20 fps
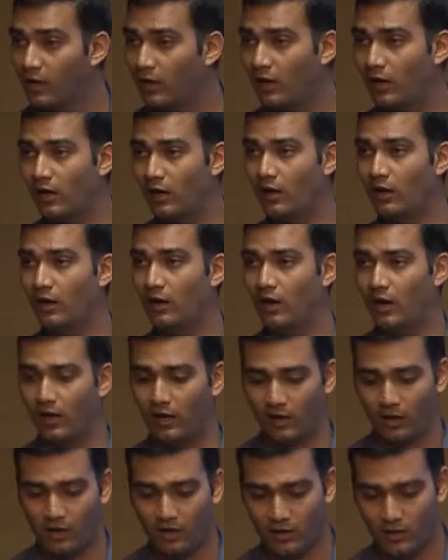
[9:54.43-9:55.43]

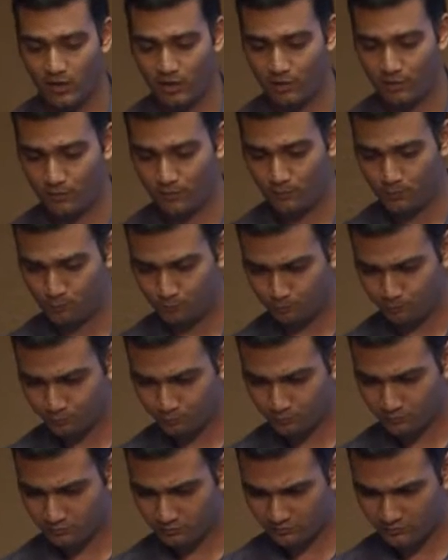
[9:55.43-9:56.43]
are here.
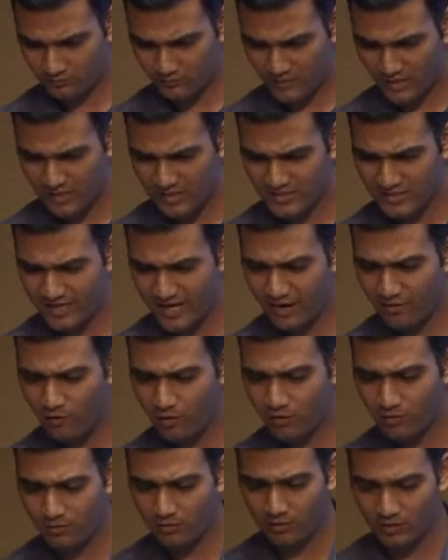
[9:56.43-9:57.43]
Say I
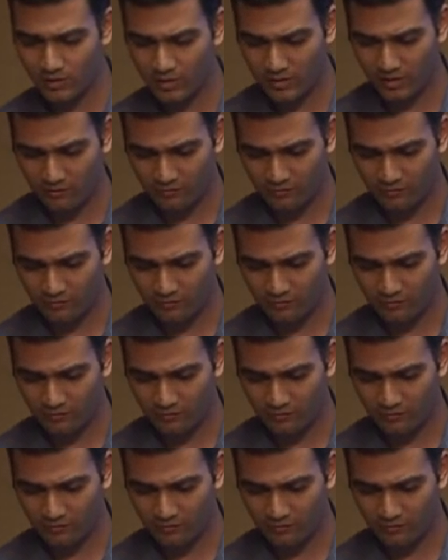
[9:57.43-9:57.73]
want to do another